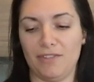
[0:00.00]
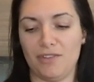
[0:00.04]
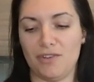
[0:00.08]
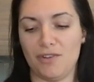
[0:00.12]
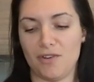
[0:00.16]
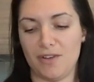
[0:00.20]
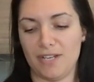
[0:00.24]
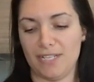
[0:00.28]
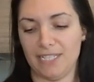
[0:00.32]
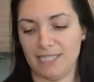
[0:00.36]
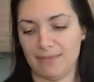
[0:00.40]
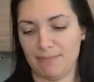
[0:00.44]
for the
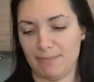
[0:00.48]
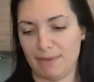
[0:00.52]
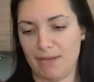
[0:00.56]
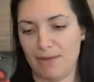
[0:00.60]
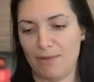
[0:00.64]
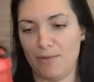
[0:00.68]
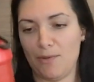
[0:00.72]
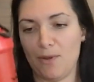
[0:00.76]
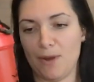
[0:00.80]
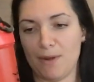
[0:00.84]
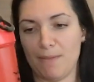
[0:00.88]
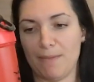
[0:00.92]
noise,
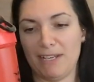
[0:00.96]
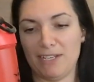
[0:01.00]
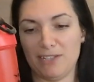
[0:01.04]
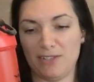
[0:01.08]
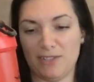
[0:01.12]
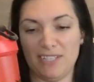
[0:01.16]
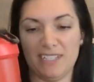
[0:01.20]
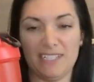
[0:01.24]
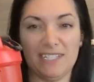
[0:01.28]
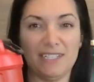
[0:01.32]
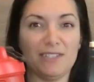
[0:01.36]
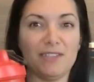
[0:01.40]
but you want to make
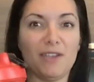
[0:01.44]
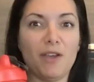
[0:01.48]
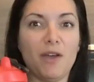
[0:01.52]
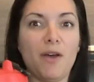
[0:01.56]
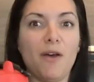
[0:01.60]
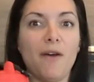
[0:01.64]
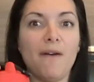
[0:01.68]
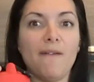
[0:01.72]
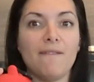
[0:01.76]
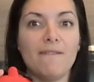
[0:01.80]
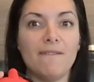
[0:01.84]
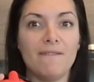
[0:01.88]
sure this is
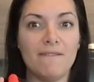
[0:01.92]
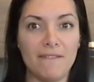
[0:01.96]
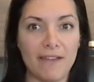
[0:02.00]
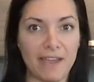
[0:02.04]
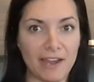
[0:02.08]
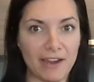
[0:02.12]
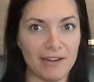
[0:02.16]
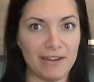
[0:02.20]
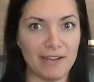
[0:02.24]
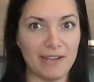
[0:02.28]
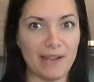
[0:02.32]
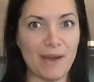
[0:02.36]

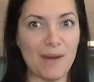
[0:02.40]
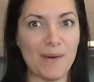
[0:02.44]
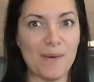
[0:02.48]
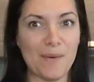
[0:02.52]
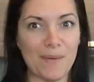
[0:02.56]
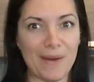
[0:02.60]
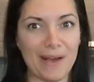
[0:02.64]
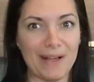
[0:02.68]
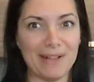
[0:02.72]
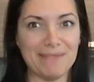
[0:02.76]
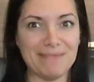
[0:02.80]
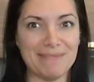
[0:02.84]
very
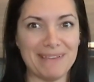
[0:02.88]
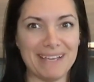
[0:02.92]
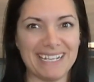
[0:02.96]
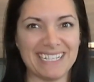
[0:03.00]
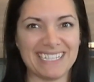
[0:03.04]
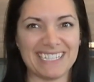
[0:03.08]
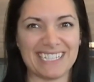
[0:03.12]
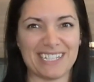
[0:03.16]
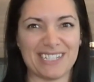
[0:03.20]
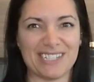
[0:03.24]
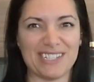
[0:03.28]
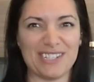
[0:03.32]
well
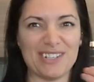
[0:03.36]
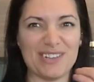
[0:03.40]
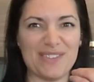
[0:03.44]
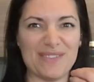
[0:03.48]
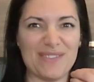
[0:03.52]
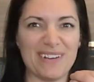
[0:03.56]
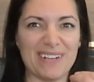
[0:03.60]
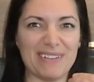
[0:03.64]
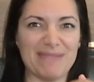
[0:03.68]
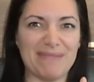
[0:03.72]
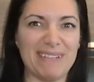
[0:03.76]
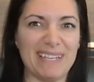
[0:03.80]
mixed because you
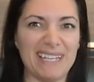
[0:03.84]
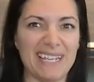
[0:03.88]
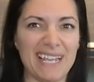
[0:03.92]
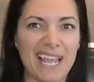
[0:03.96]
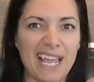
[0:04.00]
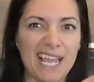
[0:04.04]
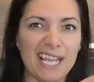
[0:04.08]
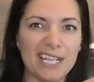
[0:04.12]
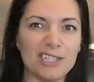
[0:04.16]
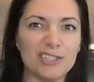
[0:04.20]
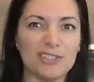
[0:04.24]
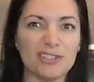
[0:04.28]
don't want to be
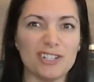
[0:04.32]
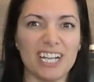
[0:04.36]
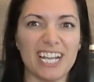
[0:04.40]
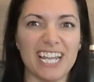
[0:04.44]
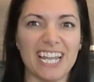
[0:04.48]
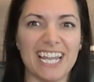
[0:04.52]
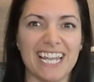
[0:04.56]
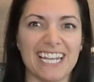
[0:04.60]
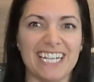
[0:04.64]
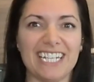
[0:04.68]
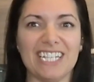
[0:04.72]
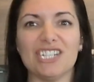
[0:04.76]

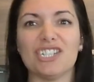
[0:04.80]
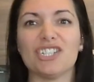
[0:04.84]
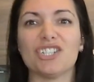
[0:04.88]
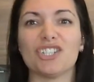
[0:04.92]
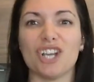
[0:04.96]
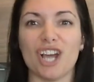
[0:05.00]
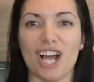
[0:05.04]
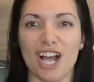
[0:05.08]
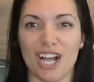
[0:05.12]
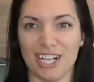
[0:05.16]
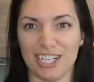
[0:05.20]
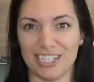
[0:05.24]
drinking any
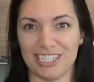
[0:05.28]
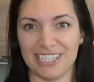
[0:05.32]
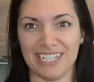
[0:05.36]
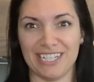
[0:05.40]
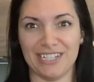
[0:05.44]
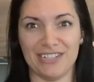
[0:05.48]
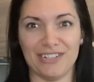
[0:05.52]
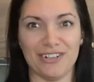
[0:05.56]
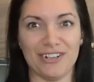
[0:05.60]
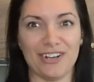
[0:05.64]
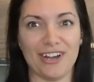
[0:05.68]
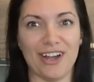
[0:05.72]
chunks
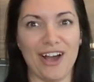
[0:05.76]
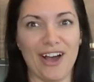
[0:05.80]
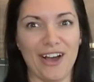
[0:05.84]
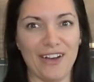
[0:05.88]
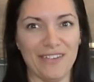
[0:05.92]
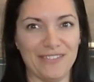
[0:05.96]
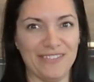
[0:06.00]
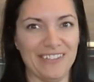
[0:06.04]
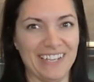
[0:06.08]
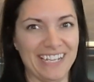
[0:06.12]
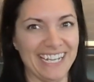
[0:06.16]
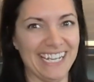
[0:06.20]
in your
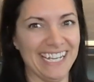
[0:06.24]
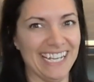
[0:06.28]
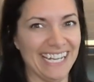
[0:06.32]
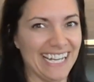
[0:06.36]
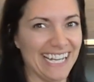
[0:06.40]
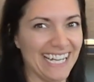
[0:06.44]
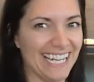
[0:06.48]
coffee.